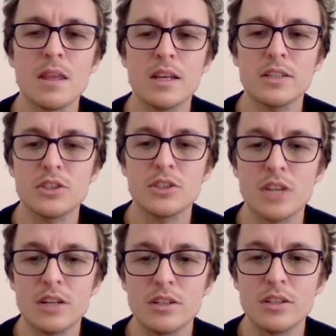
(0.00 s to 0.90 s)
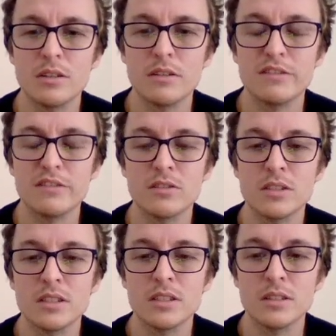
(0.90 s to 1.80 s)
shadow for
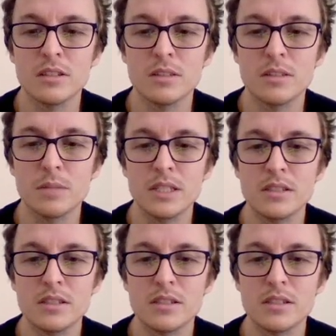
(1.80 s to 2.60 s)
the piece,